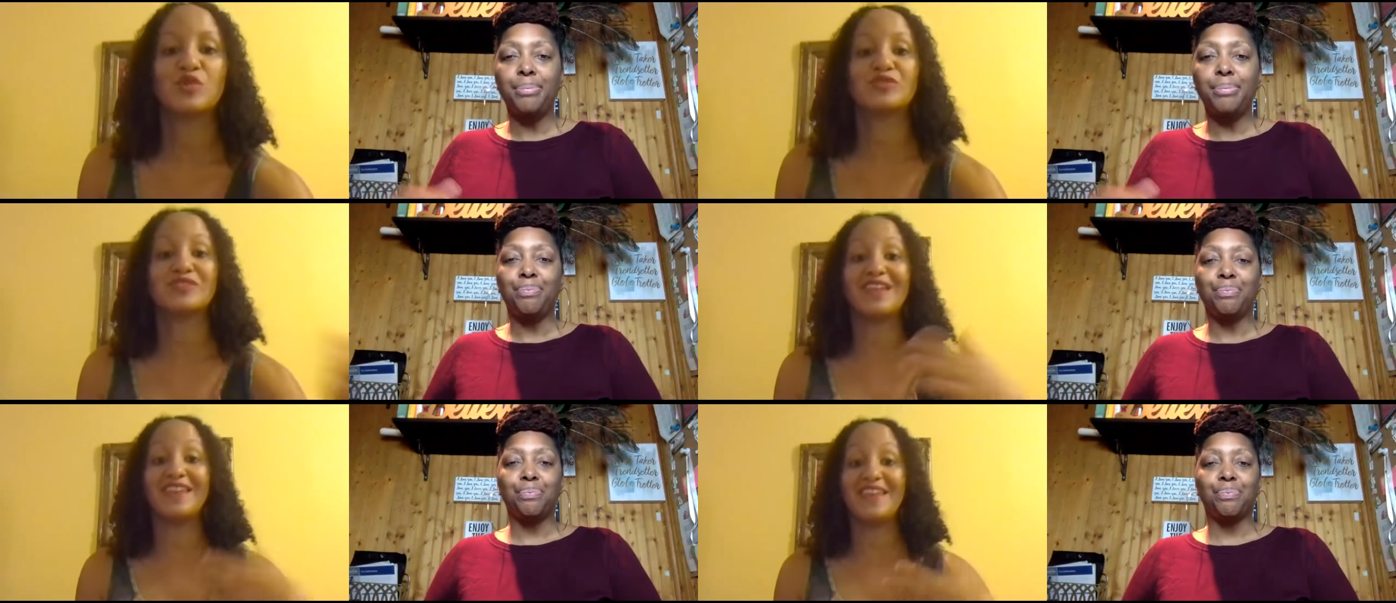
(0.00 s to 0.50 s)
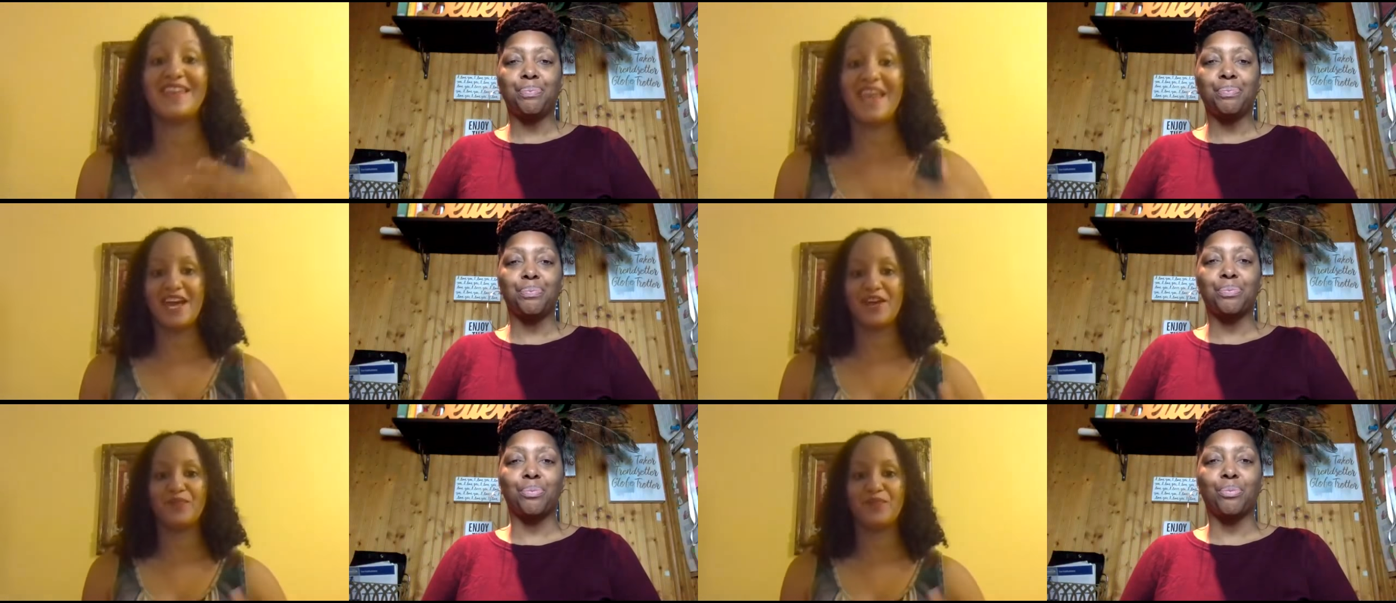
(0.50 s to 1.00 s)
Speaker 1: So to
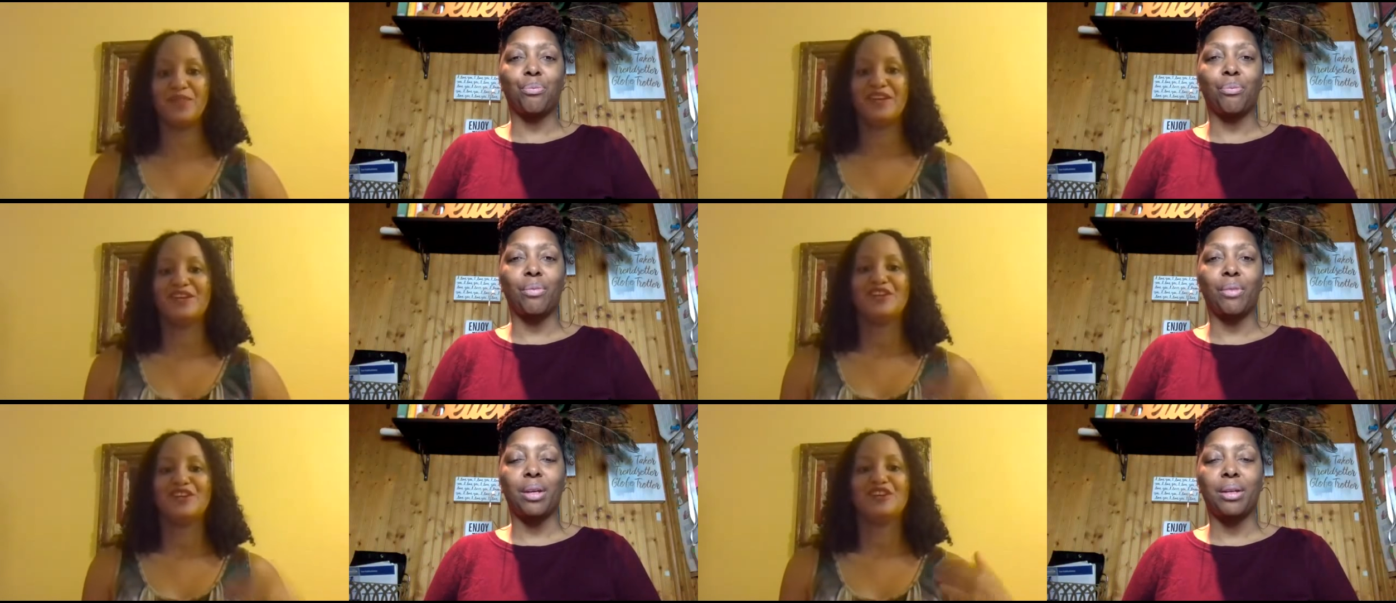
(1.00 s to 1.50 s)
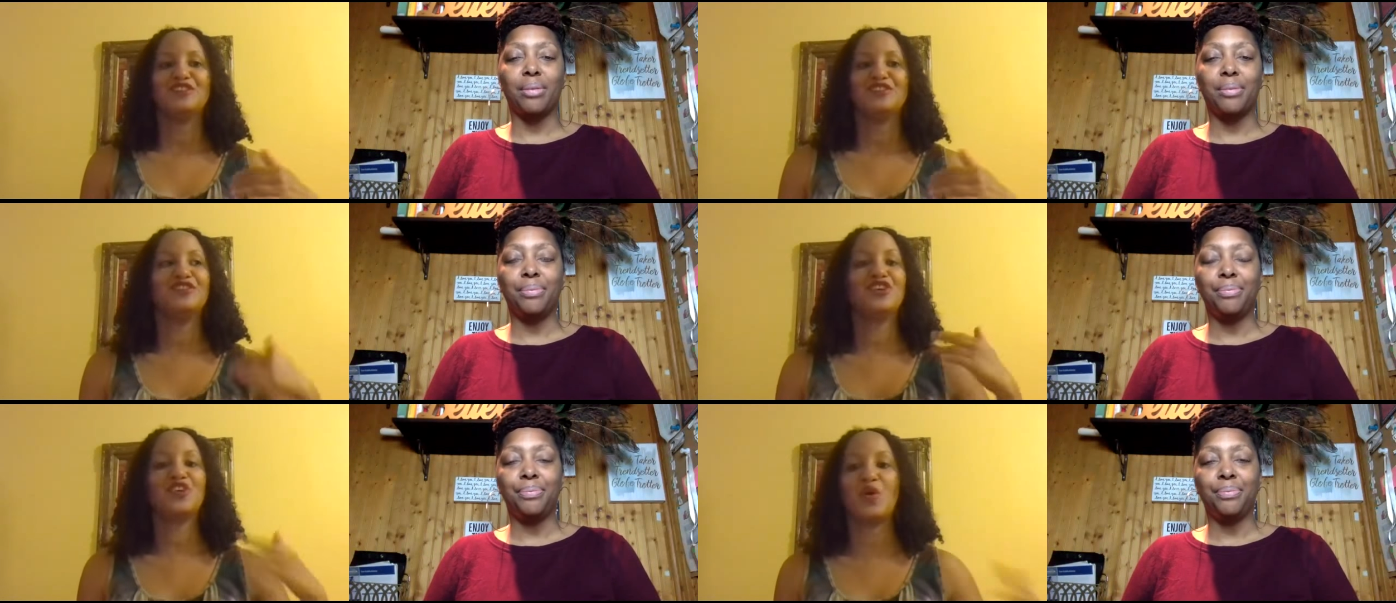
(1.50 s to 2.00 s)
them,
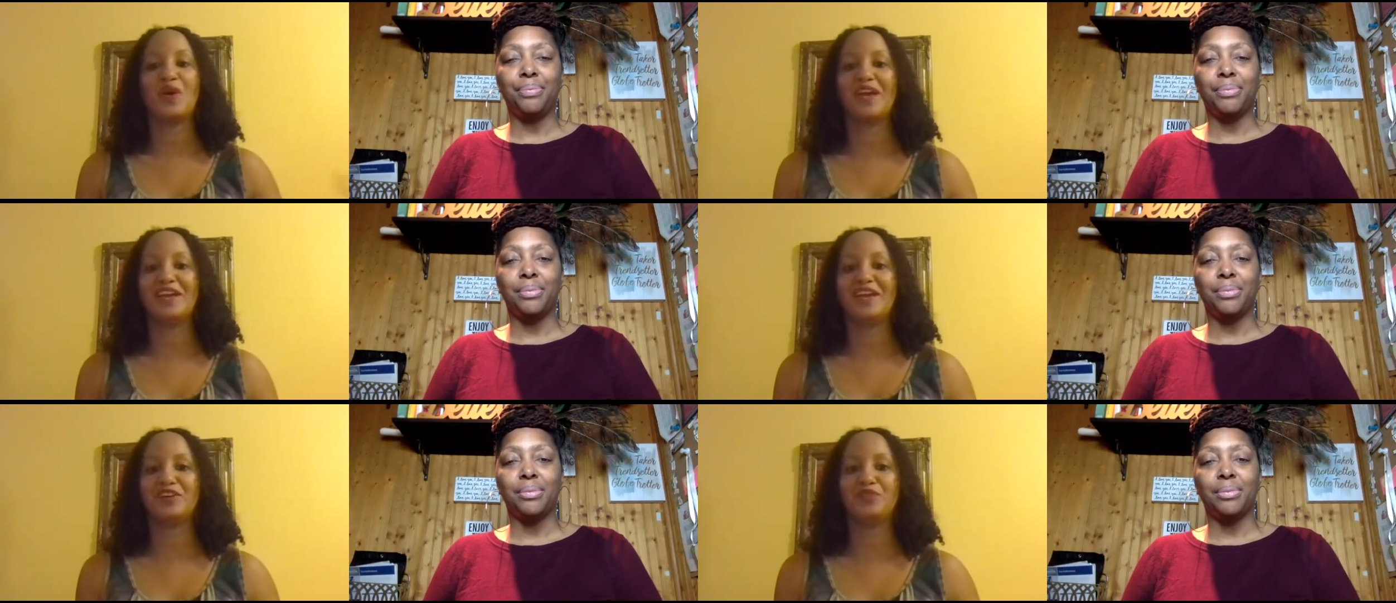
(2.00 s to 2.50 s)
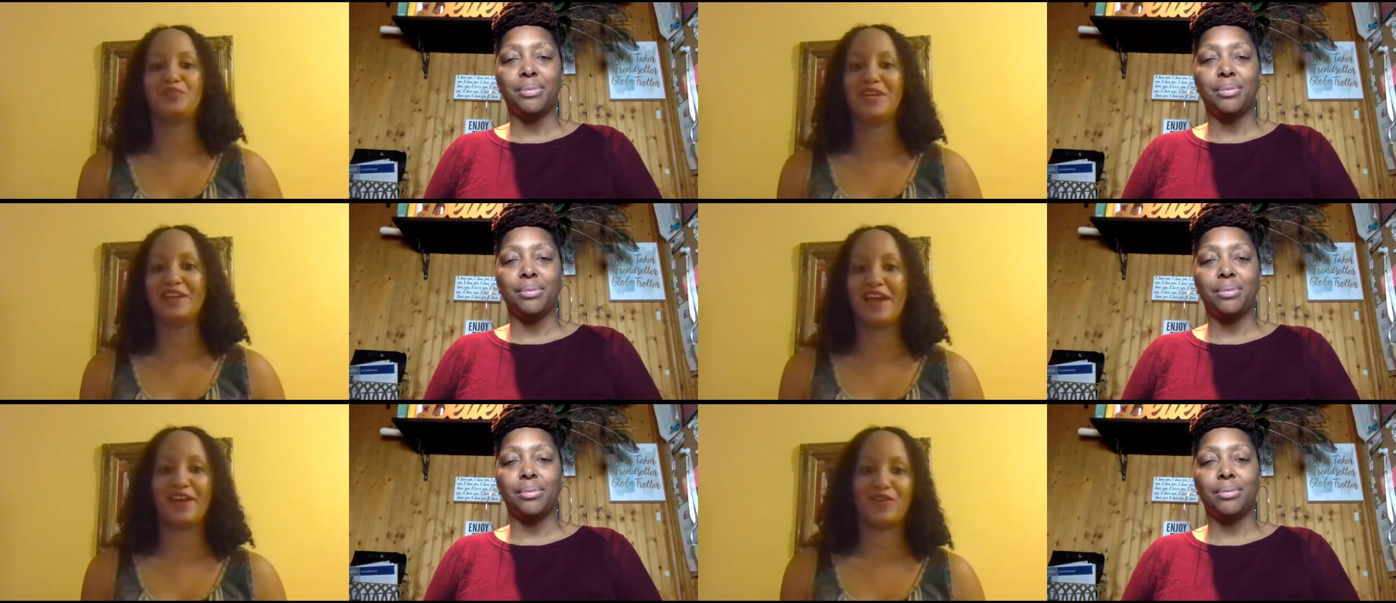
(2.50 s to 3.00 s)
you know, it could be
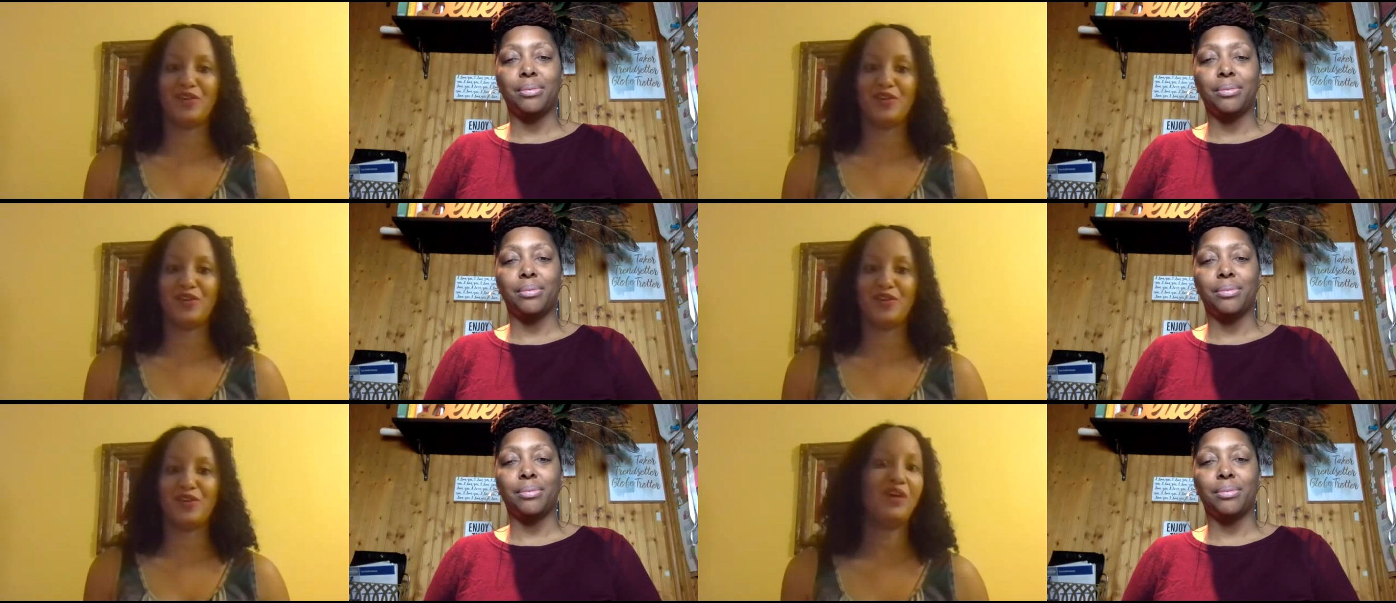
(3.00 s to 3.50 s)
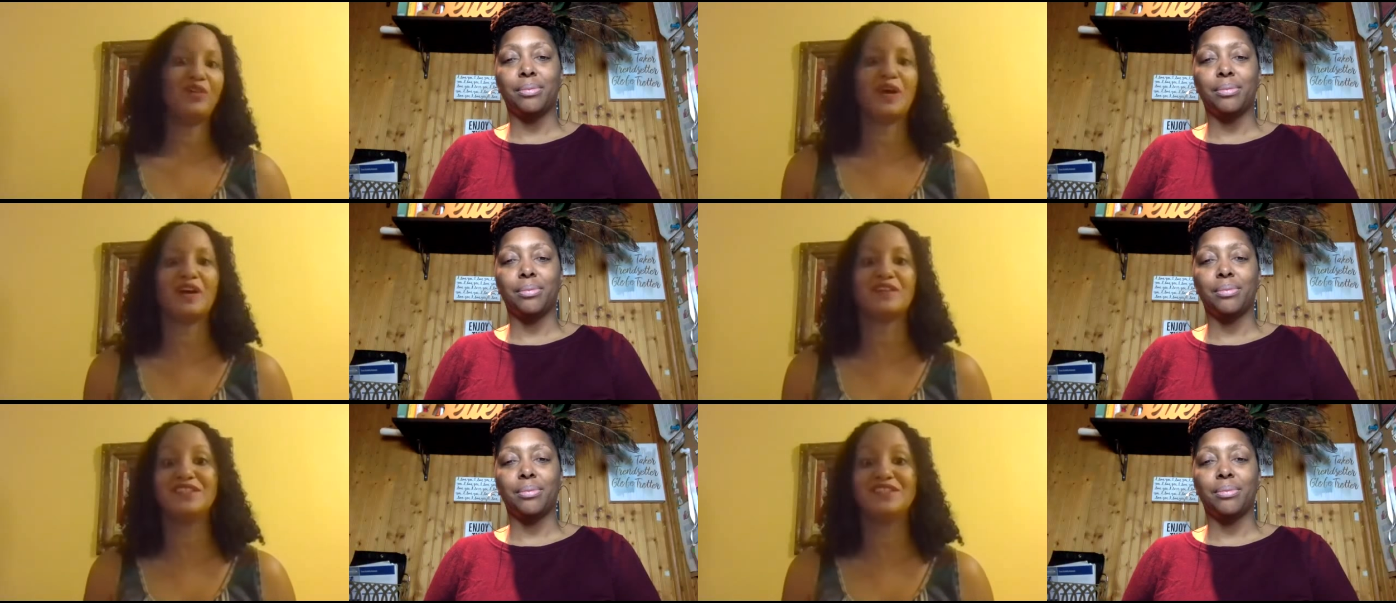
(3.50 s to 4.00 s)
like, you know, oh
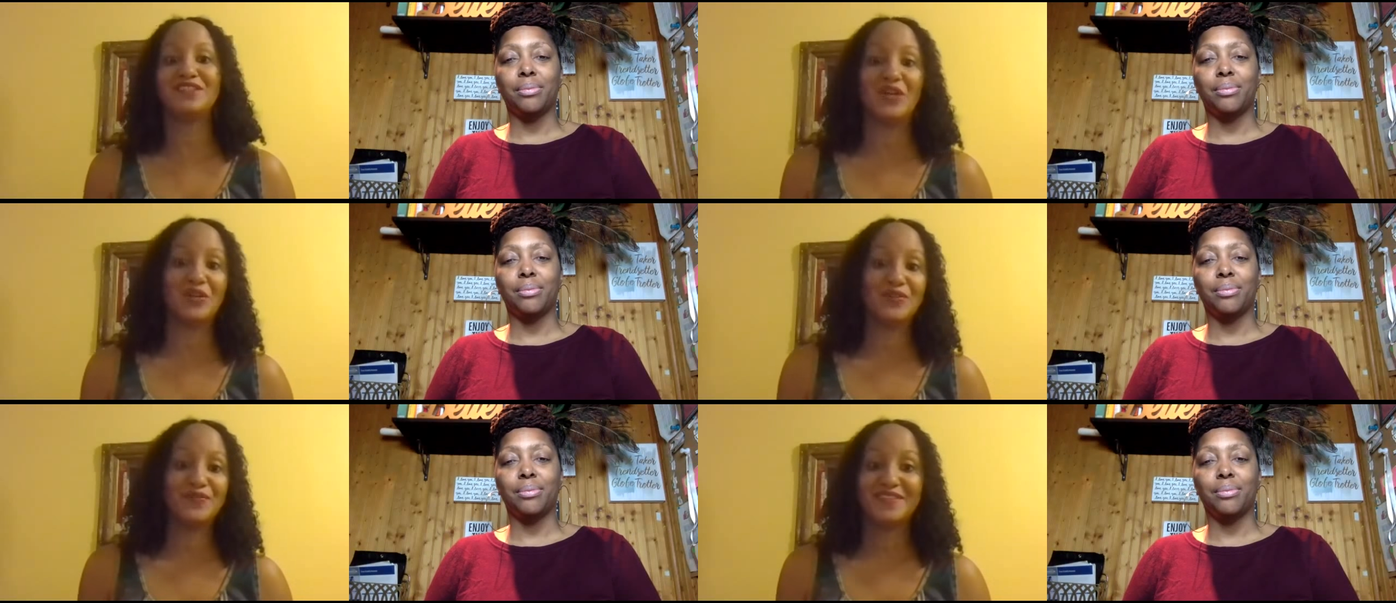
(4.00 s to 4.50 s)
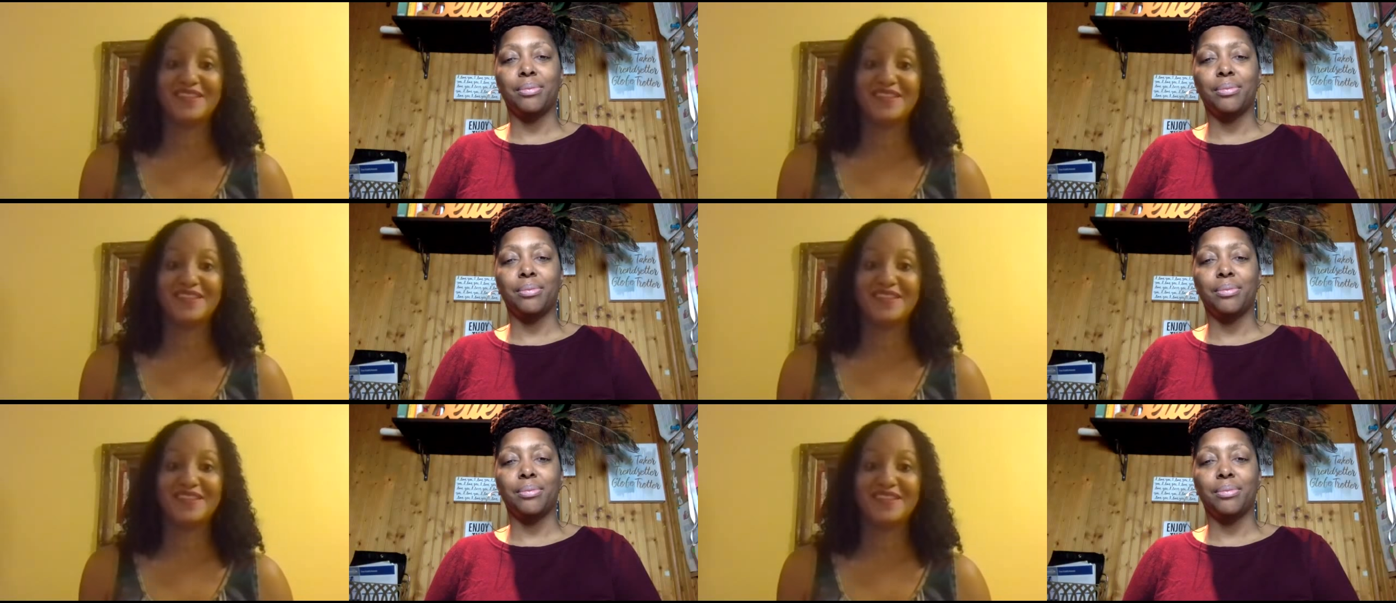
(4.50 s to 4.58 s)
well, you know,